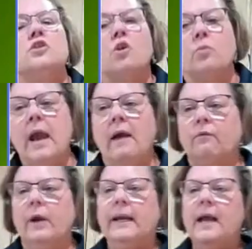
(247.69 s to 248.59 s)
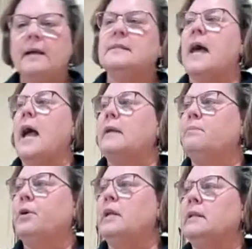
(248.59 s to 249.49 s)
So we have Rick
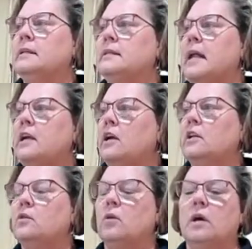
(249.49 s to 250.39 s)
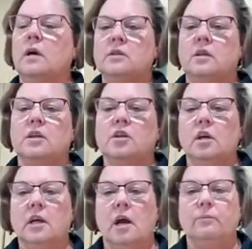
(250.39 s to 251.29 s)
outside putting the steak on the grill. It's going to
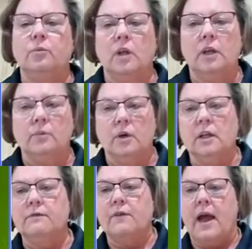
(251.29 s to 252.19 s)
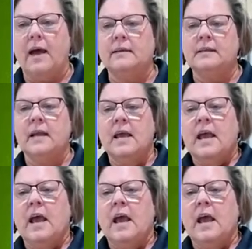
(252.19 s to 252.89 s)
cook up really, really fast.